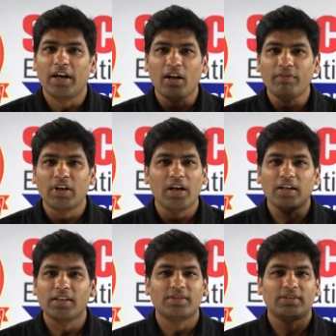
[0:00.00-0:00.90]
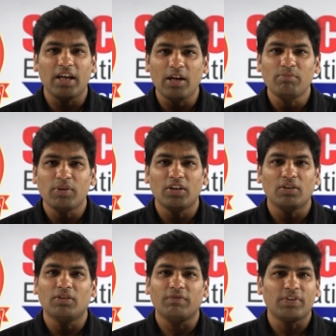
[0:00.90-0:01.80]
the end of the day, it is same you know
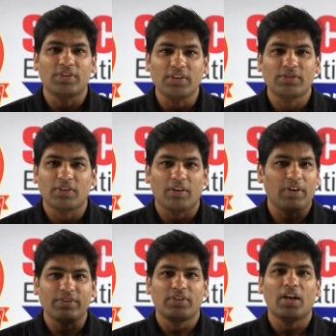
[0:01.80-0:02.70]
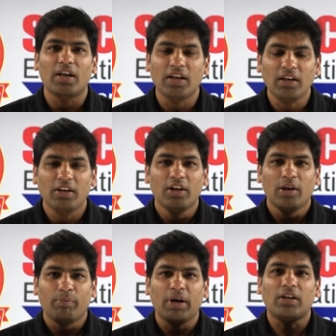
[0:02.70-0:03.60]
physics of N C E R T,
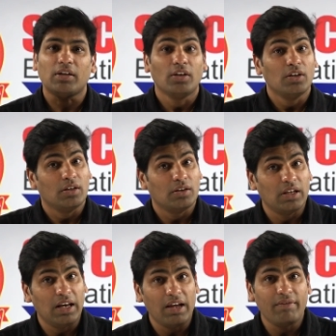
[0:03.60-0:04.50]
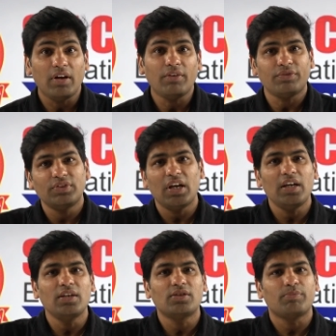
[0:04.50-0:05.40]
but the level of J
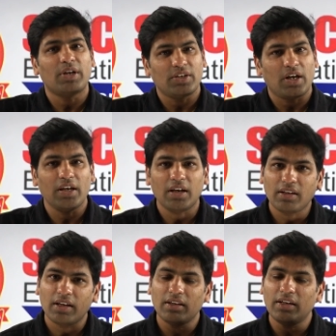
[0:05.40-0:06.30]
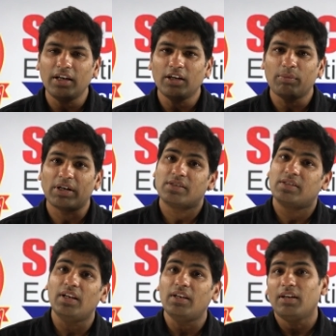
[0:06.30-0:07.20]
E E is much higher than the NEET, but
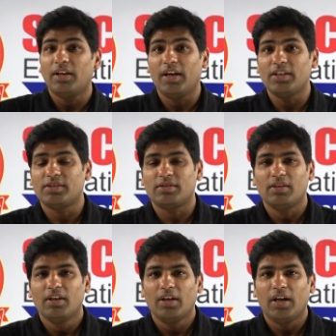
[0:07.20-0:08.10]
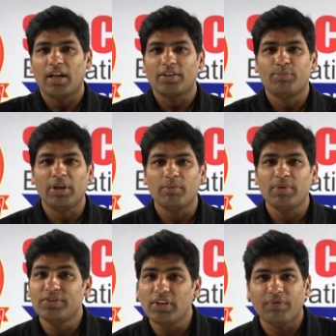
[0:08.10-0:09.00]
still it is it has become
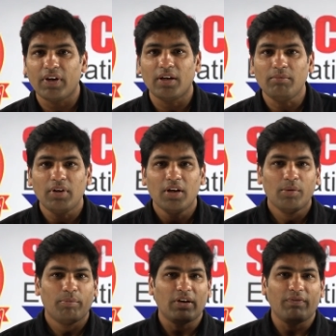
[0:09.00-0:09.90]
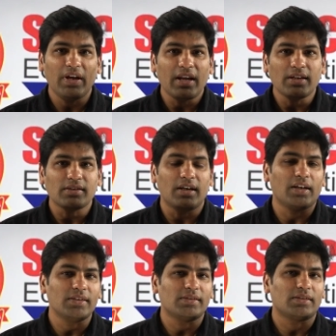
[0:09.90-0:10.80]
easy for him, but whereas
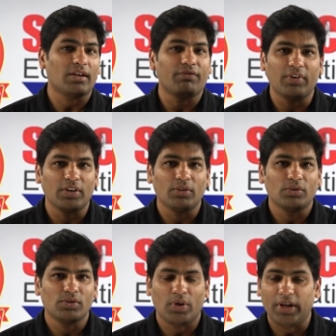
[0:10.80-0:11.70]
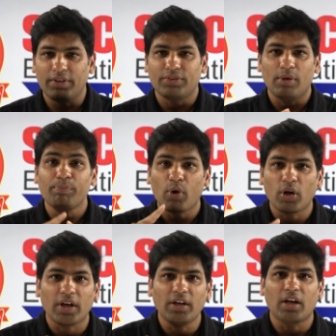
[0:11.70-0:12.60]
it is tough for you. So it is
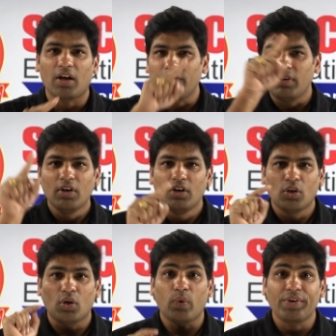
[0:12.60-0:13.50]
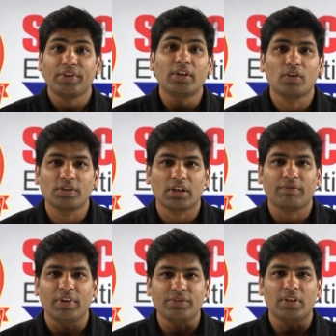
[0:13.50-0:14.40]
important now to question
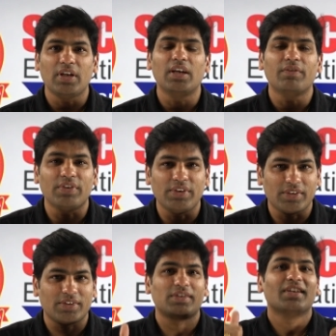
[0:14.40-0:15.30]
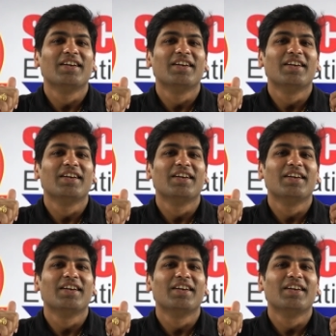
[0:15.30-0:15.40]
yourself, is really physics